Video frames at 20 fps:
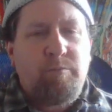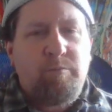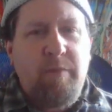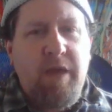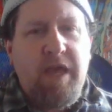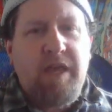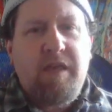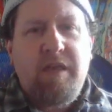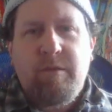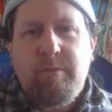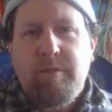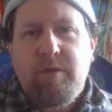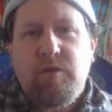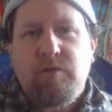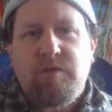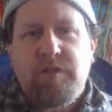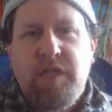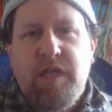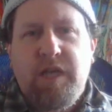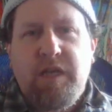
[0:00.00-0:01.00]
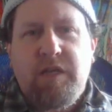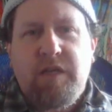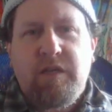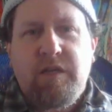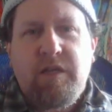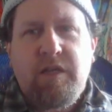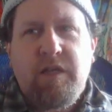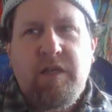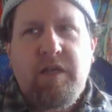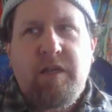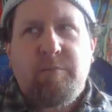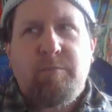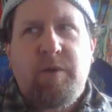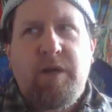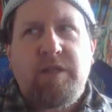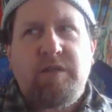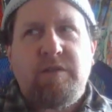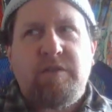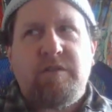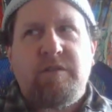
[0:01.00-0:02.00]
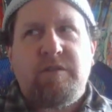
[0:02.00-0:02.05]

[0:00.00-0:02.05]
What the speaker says: making music, but